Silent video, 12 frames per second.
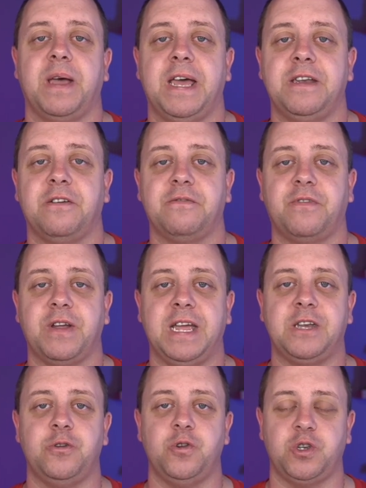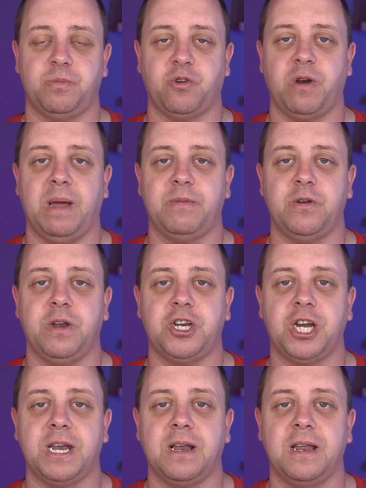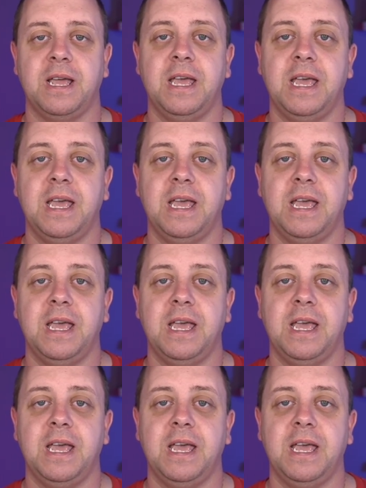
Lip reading: and don't forget to subscribe to the channel